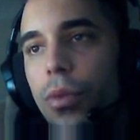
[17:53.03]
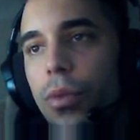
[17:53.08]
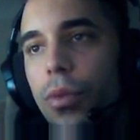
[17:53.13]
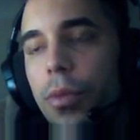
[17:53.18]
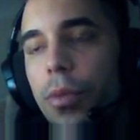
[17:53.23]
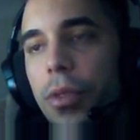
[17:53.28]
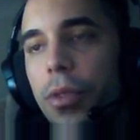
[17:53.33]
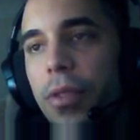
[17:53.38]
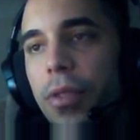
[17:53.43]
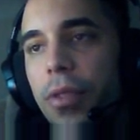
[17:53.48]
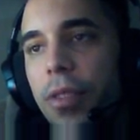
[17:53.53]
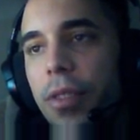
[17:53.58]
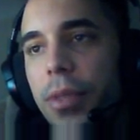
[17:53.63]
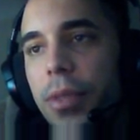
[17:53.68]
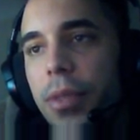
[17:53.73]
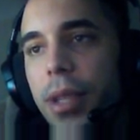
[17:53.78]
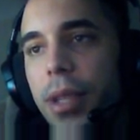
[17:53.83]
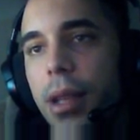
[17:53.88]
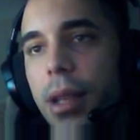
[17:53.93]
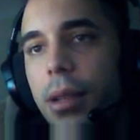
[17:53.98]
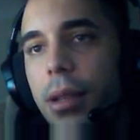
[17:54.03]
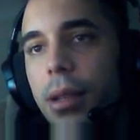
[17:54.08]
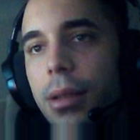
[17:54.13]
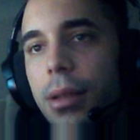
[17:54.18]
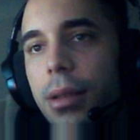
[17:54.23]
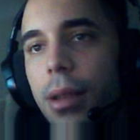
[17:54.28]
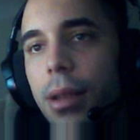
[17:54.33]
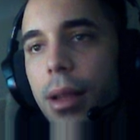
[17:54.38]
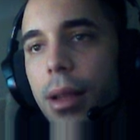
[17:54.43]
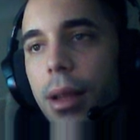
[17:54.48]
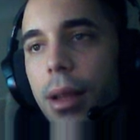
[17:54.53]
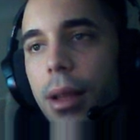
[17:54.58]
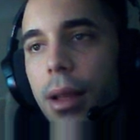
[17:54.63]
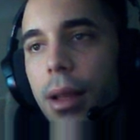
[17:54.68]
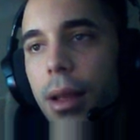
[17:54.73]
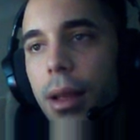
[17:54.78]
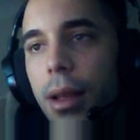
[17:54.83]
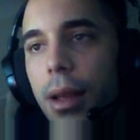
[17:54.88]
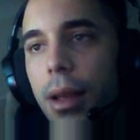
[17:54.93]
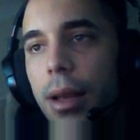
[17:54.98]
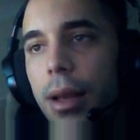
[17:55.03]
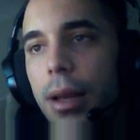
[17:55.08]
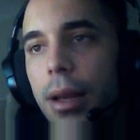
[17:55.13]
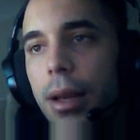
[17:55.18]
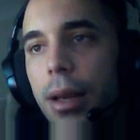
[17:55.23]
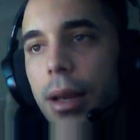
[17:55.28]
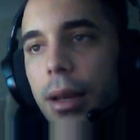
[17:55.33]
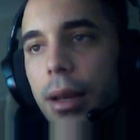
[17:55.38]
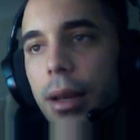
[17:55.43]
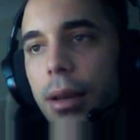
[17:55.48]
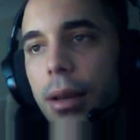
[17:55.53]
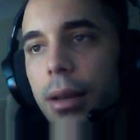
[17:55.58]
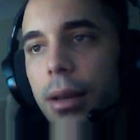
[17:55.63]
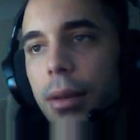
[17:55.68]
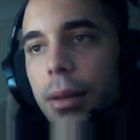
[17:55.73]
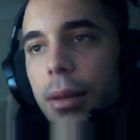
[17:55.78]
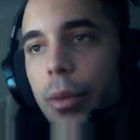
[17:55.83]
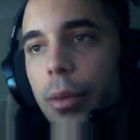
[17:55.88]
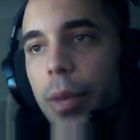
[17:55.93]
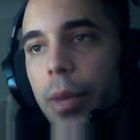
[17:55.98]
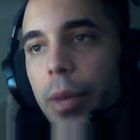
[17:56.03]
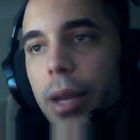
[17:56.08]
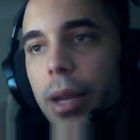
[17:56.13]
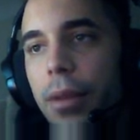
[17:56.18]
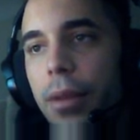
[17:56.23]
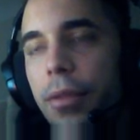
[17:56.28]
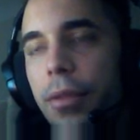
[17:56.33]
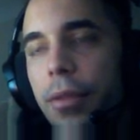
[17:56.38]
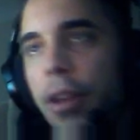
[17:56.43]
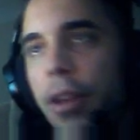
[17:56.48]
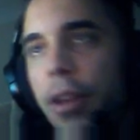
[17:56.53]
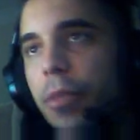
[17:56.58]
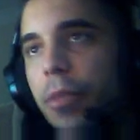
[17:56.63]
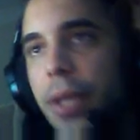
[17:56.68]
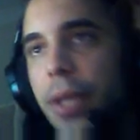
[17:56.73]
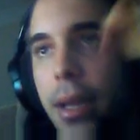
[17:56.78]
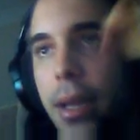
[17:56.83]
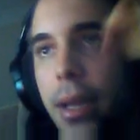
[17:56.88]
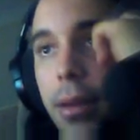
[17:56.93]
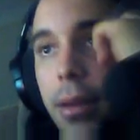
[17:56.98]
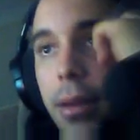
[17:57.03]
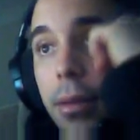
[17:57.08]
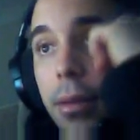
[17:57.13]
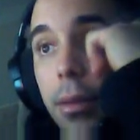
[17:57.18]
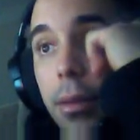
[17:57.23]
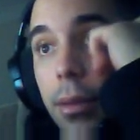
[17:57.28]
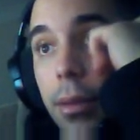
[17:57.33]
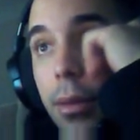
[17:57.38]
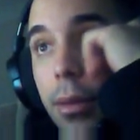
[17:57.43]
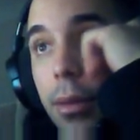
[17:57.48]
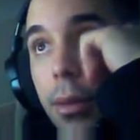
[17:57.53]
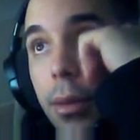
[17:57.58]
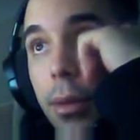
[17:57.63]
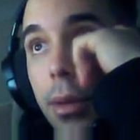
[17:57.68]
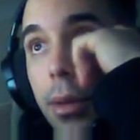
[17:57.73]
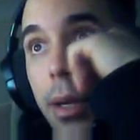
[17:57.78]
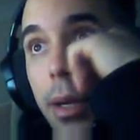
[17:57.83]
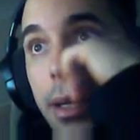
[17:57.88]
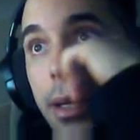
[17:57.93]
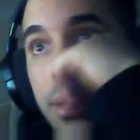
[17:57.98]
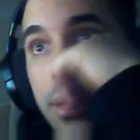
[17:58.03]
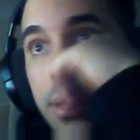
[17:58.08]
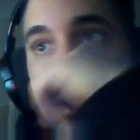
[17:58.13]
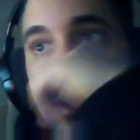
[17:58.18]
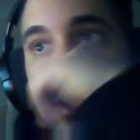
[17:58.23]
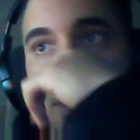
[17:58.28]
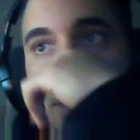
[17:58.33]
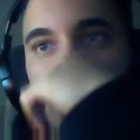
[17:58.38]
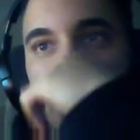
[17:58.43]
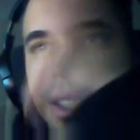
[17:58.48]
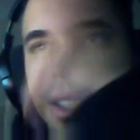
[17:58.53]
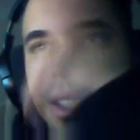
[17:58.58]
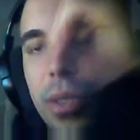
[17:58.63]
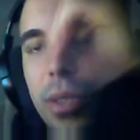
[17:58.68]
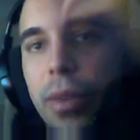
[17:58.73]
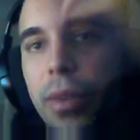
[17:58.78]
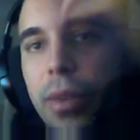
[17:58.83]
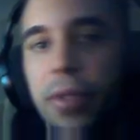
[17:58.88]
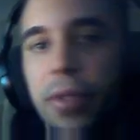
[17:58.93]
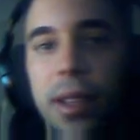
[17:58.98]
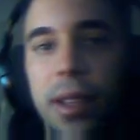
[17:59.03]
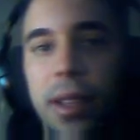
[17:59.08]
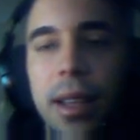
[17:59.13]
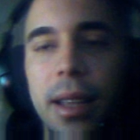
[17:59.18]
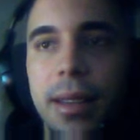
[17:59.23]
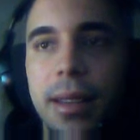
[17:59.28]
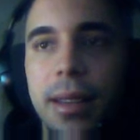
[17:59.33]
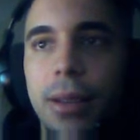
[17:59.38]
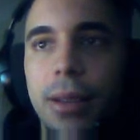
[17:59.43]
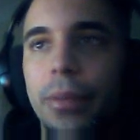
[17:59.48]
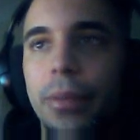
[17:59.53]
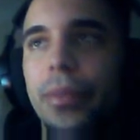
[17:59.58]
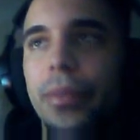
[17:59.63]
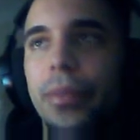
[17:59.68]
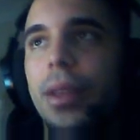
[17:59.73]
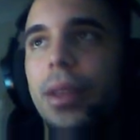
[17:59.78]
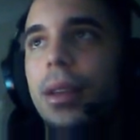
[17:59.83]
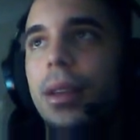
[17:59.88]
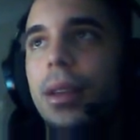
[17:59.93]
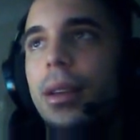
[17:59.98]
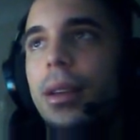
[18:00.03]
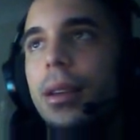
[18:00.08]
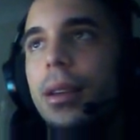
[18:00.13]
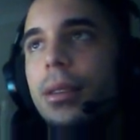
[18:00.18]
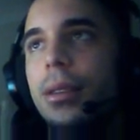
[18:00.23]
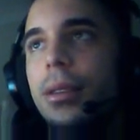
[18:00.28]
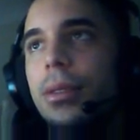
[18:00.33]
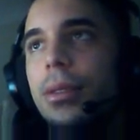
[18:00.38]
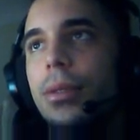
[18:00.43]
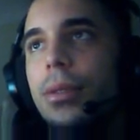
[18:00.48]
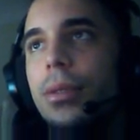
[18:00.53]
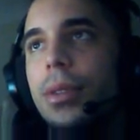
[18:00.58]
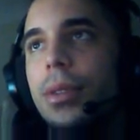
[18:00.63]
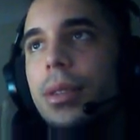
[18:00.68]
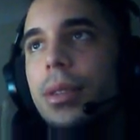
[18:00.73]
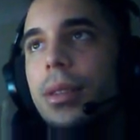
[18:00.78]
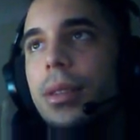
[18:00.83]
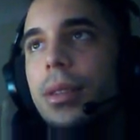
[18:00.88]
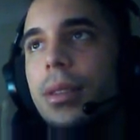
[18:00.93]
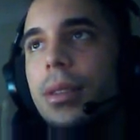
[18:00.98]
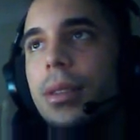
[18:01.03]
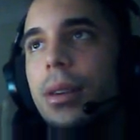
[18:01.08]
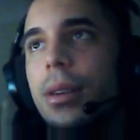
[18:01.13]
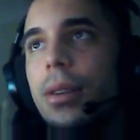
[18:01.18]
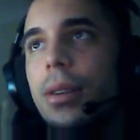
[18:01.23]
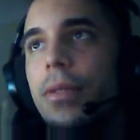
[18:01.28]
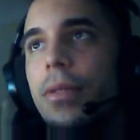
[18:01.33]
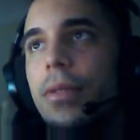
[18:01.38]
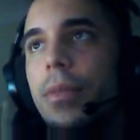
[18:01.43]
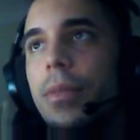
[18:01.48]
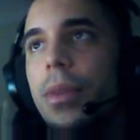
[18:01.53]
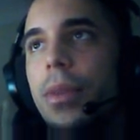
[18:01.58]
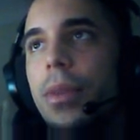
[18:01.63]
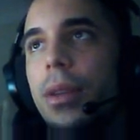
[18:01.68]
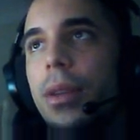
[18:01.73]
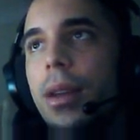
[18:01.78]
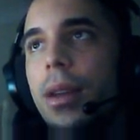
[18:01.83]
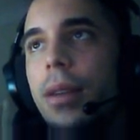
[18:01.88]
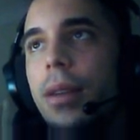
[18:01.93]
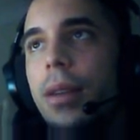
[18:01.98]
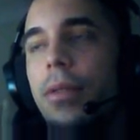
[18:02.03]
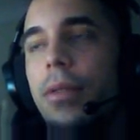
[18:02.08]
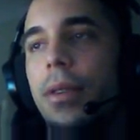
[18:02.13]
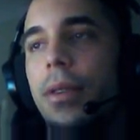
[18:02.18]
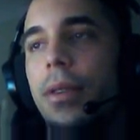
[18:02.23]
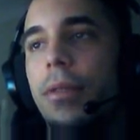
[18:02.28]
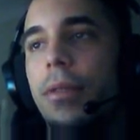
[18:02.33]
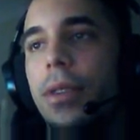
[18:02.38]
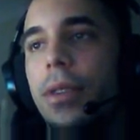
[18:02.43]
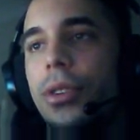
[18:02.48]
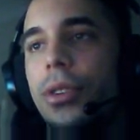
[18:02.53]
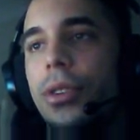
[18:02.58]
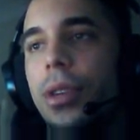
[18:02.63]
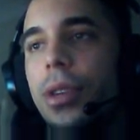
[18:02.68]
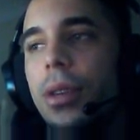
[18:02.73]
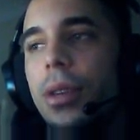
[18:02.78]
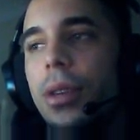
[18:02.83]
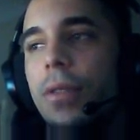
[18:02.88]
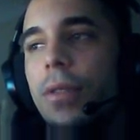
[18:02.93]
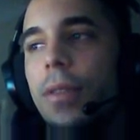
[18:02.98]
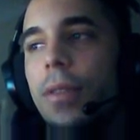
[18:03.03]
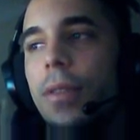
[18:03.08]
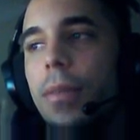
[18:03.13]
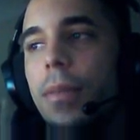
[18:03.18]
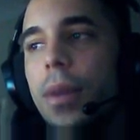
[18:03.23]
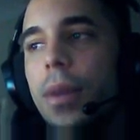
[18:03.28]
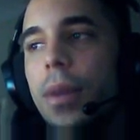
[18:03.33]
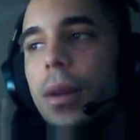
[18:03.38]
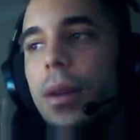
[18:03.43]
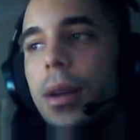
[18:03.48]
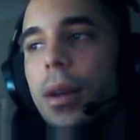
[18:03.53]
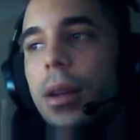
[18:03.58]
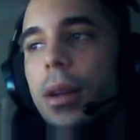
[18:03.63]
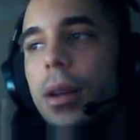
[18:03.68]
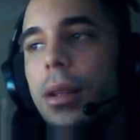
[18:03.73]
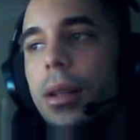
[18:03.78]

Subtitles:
45%, and we made 5%. Just need to wait for the days now. So as you can see, started November 9th and finished in November